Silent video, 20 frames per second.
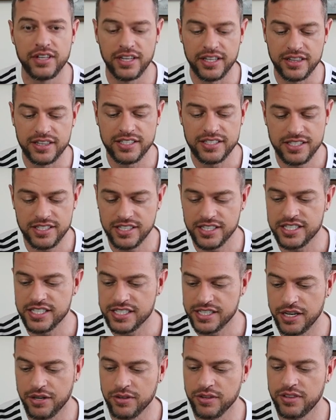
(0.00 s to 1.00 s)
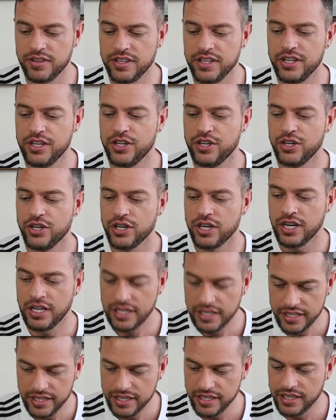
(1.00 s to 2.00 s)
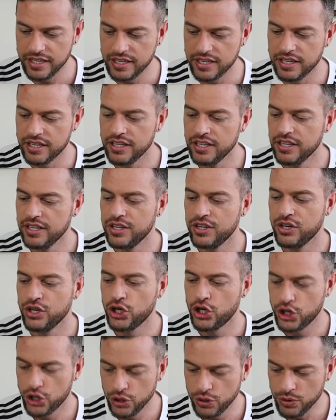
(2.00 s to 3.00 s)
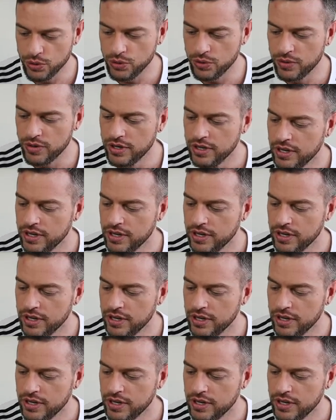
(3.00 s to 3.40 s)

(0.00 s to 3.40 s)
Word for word: Like this is a stealthy, clean shoe.